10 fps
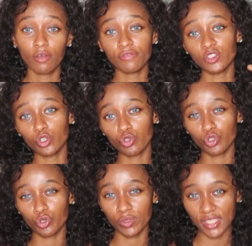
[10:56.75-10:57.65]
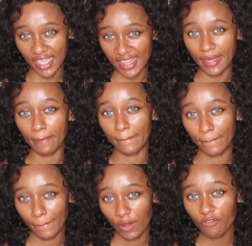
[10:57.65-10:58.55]
videos you get them
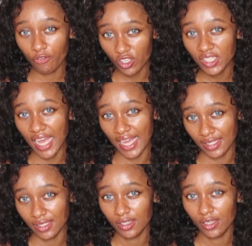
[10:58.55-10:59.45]
firsthand.